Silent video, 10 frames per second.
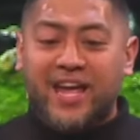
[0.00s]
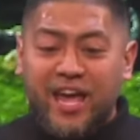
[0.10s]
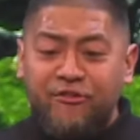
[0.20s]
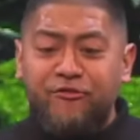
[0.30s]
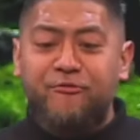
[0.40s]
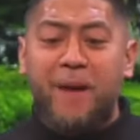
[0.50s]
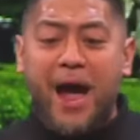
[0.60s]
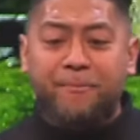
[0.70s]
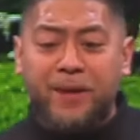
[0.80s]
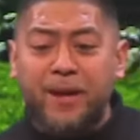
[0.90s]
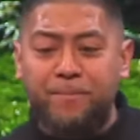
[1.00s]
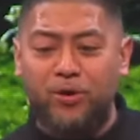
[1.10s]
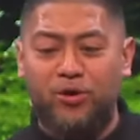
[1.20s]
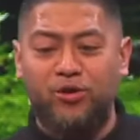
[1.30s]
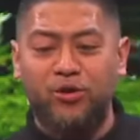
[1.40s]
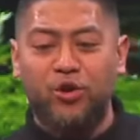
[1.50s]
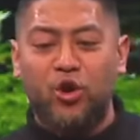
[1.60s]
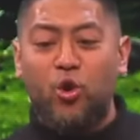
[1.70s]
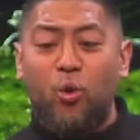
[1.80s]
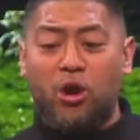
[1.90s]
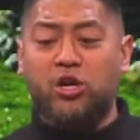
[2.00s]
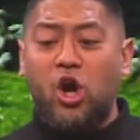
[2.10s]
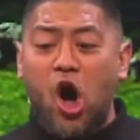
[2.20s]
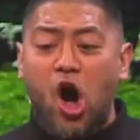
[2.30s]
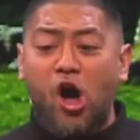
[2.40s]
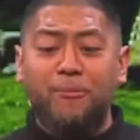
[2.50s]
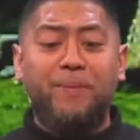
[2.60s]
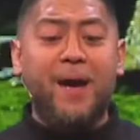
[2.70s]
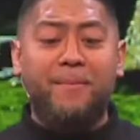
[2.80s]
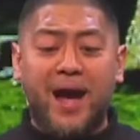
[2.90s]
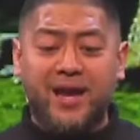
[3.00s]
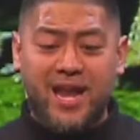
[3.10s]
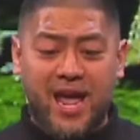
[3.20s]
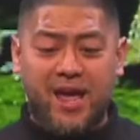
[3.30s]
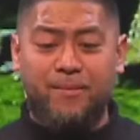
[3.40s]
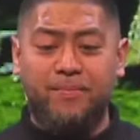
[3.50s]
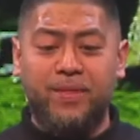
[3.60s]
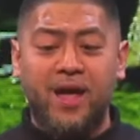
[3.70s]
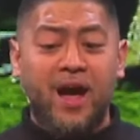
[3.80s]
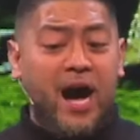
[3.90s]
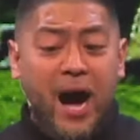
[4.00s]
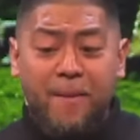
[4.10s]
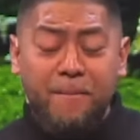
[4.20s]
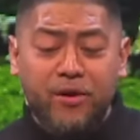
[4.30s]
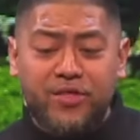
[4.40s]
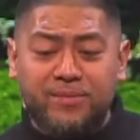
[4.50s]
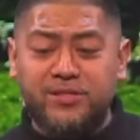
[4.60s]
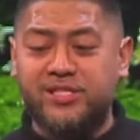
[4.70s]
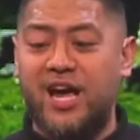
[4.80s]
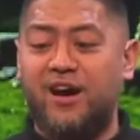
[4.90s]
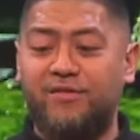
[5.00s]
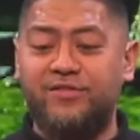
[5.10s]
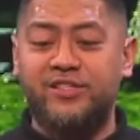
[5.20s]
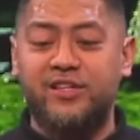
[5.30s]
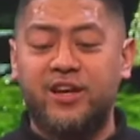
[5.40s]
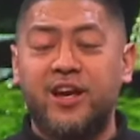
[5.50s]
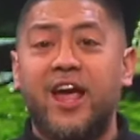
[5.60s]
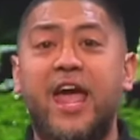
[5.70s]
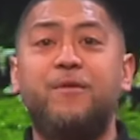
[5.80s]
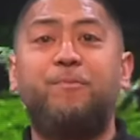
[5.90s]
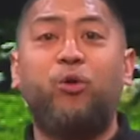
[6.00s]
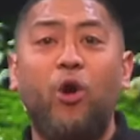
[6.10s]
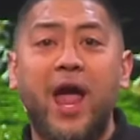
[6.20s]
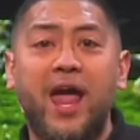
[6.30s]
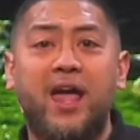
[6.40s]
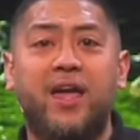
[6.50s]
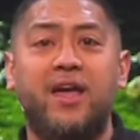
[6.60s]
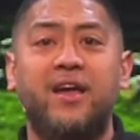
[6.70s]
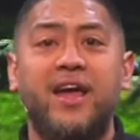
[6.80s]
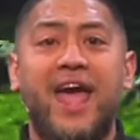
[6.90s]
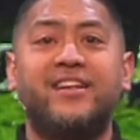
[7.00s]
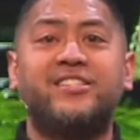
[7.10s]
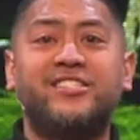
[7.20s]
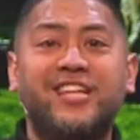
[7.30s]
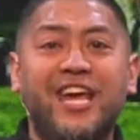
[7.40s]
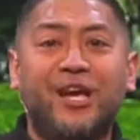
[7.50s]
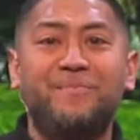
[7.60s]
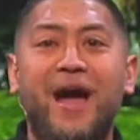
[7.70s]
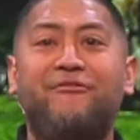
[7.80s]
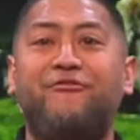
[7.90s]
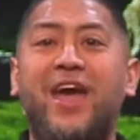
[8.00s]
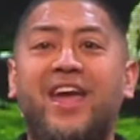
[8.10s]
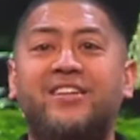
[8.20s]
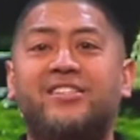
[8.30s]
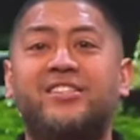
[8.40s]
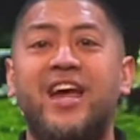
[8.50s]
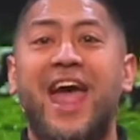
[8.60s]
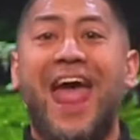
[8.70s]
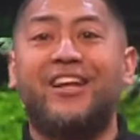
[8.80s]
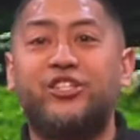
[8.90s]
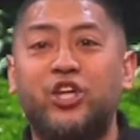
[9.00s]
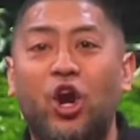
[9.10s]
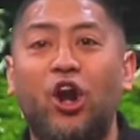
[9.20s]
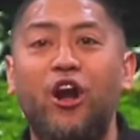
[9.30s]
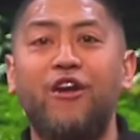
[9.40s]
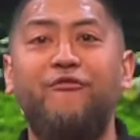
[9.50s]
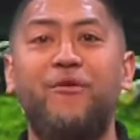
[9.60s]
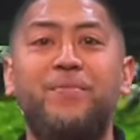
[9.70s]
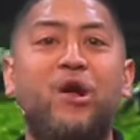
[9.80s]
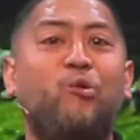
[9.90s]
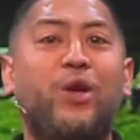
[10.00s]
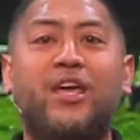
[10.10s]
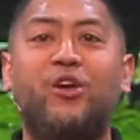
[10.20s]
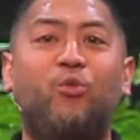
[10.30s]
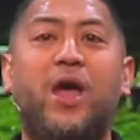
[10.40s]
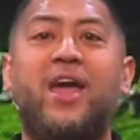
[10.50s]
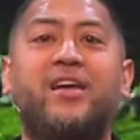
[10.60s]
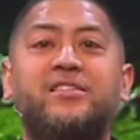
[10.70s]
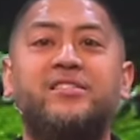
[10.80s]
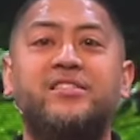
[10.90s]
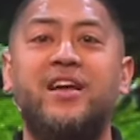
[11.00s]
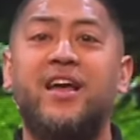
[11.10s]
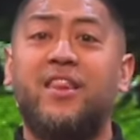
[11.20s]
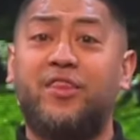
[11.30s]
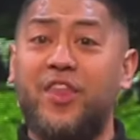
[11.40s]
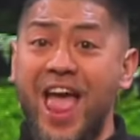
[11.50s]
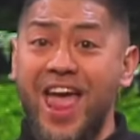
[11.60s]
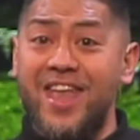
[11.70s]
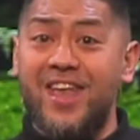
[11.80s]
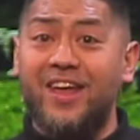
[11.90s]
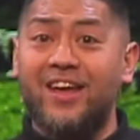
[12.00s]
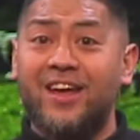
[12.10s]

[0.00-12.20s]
if my people who are called by my name humble themselves and pray and seek my face and turn from their wicked ways, then